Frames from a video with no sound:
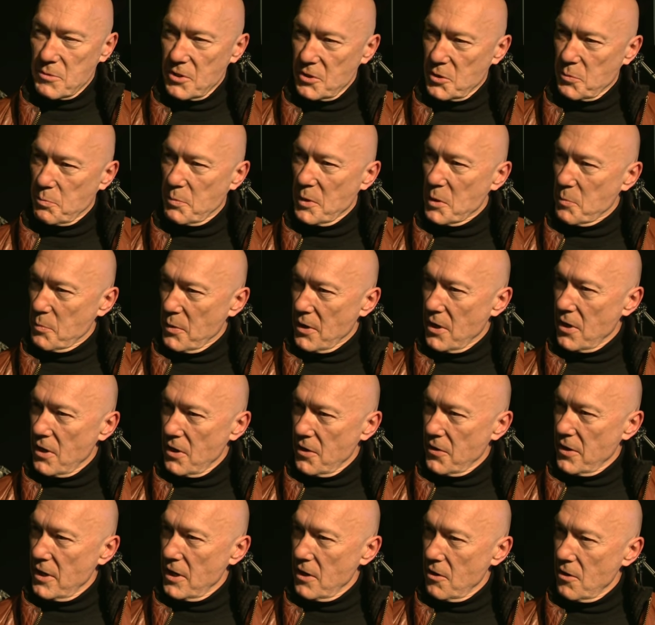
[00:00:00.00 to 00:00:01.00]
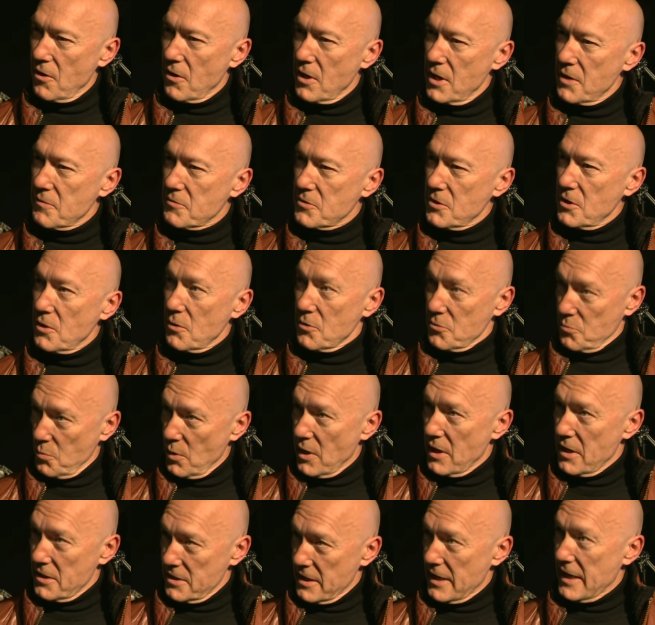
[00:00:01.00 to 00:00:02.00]
such a big part of their lives, you know, as
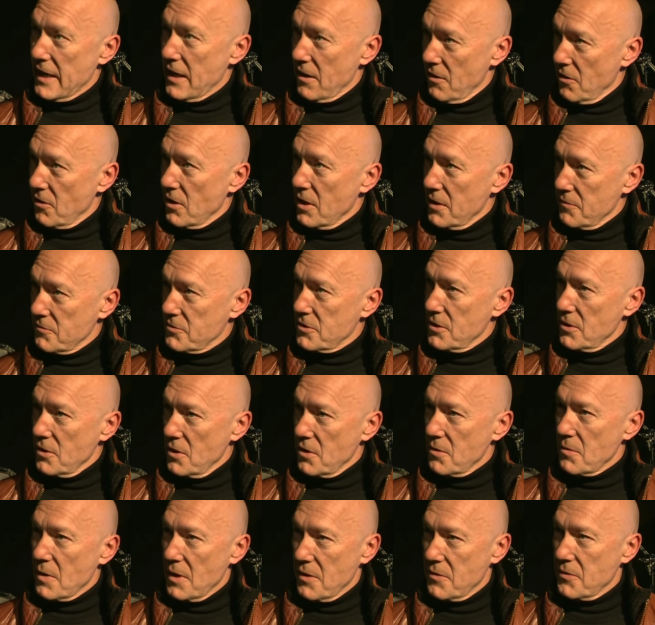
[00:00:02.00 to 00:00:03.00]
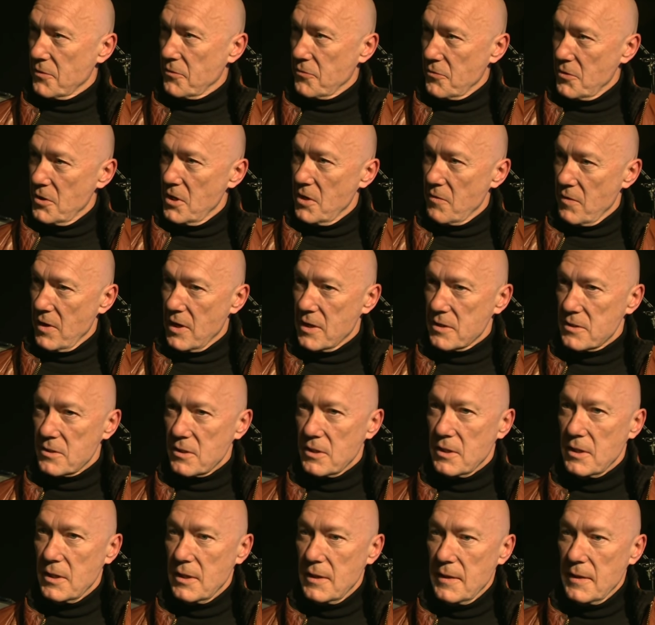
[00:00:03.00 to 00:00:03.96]
well as our lives, you know, uh, the three of us.